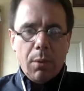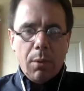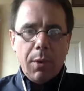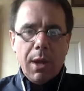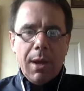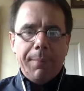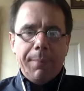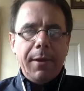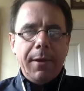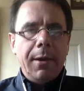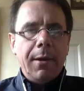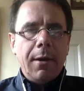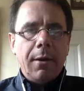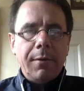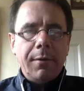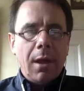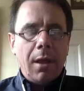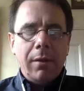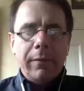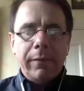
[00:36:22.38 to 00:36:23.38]
we updated our
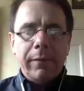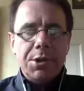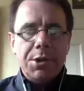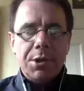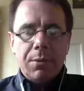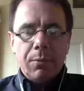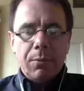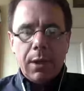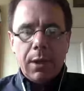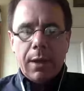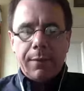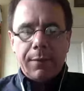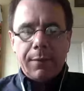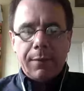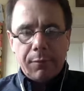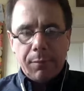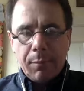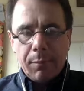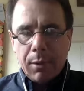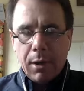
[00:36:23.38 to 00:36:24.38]
television, we got
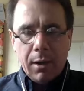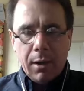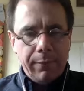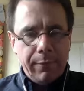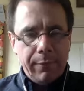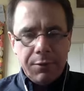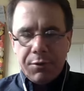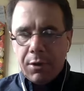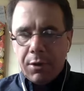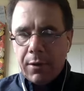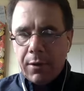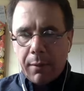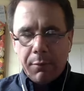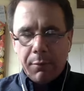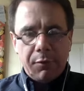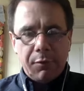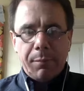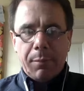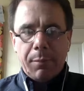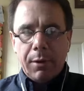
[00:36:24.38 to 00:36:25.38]
this smart Vizio that was
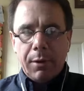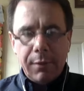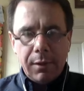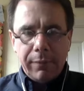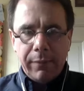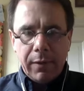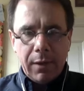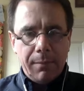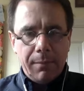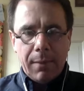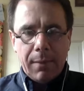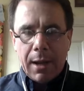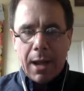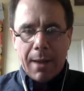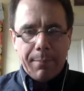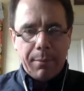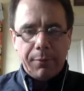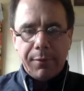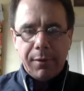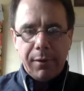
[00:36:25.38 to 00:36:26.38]
a smart TV, and my
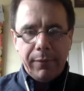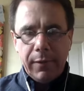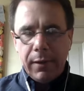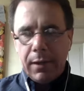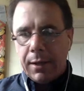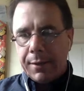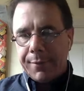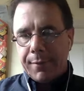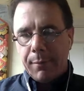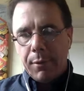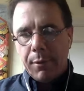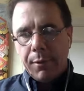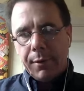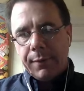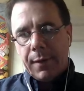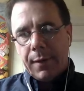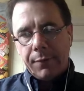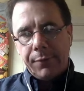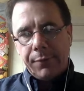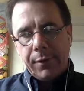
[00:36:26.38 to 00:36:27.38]
Apple TV got demoted
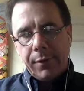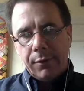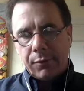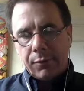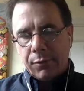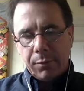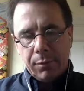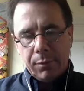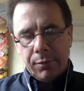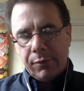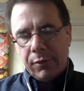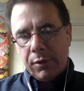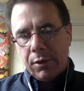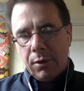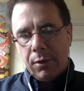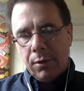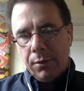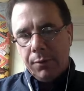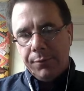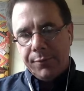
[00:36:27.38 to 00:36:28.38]
downstairs because it was the
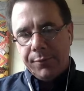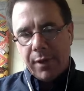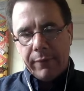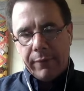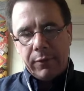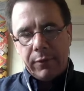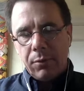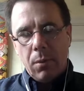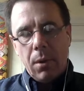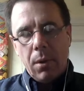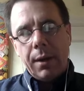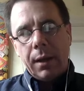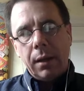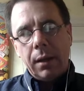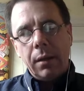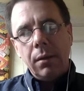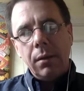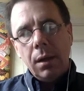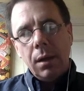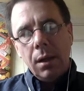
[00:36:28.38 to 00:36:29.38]
old 720.
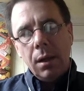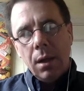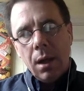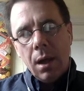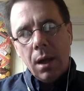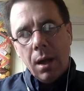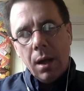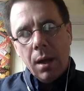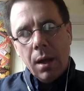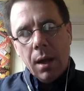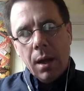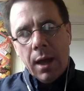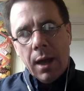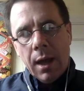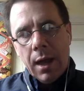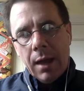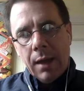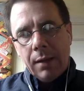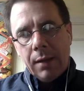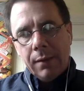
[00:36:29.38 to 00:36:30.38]

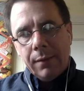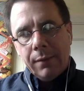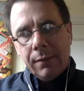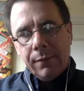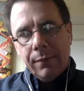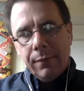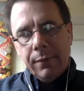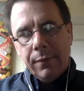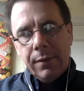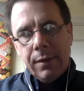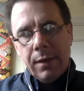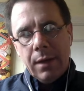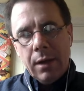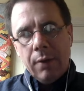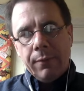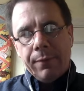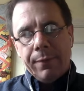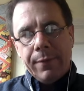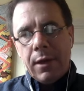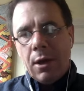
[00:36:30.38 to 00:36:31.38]
And
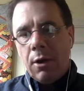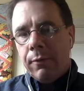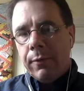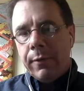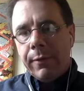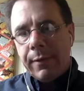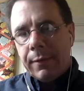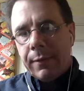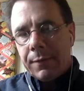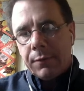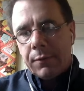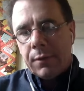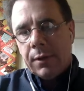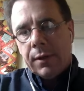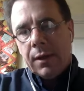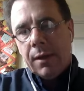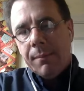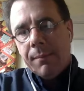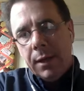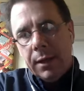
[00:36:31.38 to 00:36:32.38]
the only thing that's going to
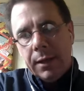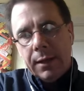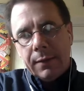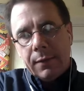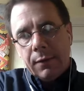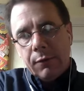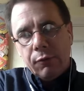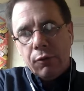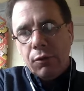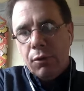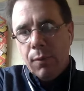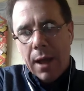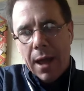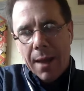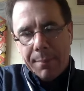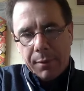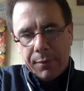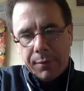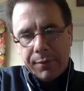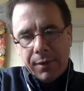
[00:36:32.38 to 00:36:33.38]
get me to get this new
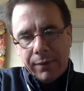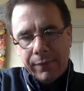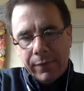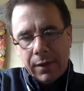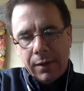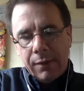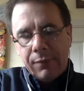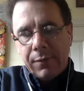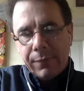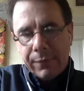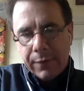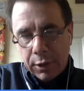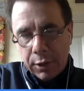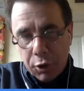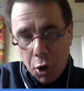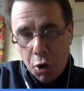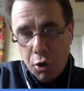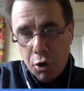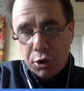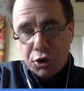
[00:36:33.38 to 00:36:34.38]
Apple TV is if they
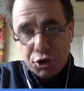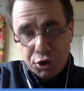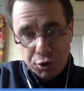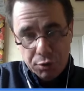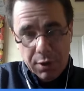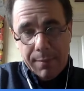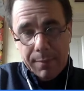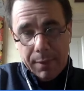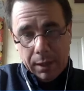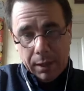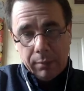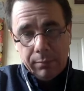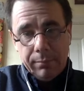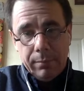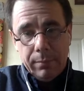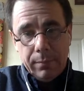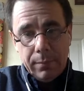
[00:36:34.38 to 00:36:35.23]
go to streaming.